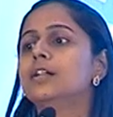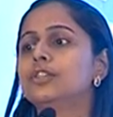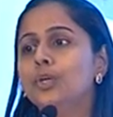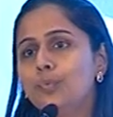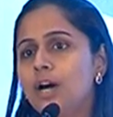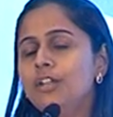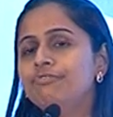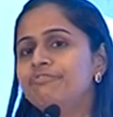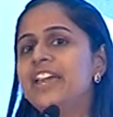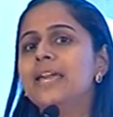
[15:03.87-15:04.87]
The wall of
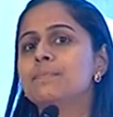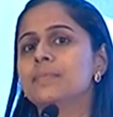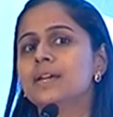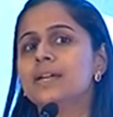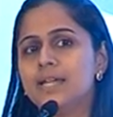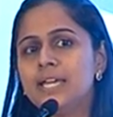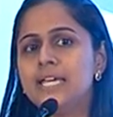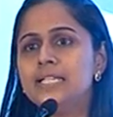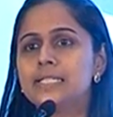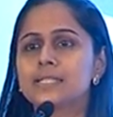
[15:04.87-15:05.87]
fame
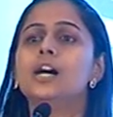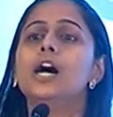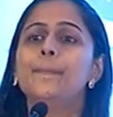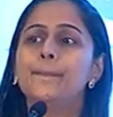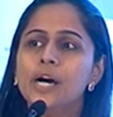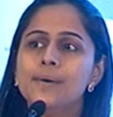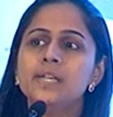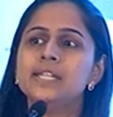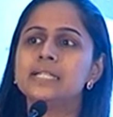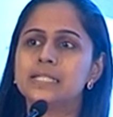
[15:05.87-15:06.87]
is a
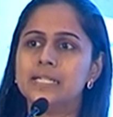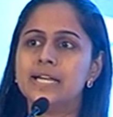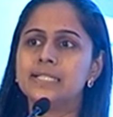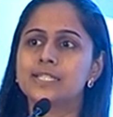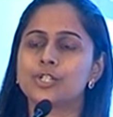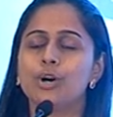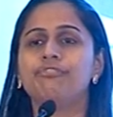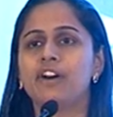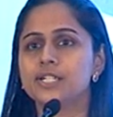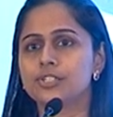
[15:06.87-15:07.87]
permanent list
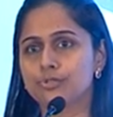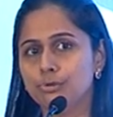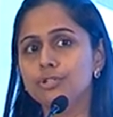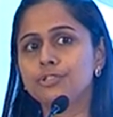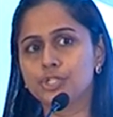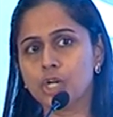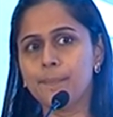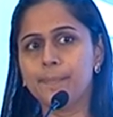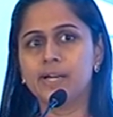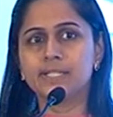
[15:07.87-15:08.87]
of our school
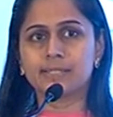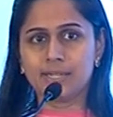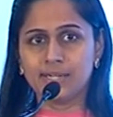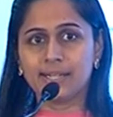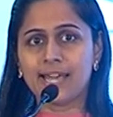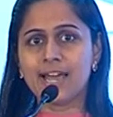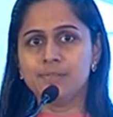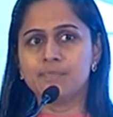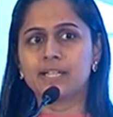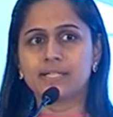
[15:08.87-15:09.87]
toppers in
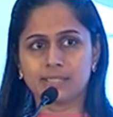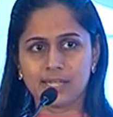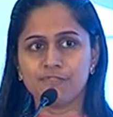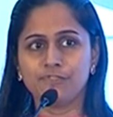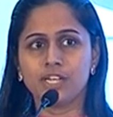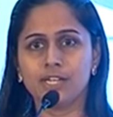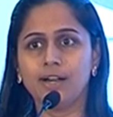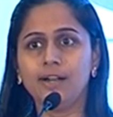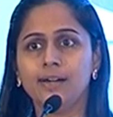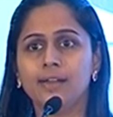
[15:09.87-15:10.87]
academics every year.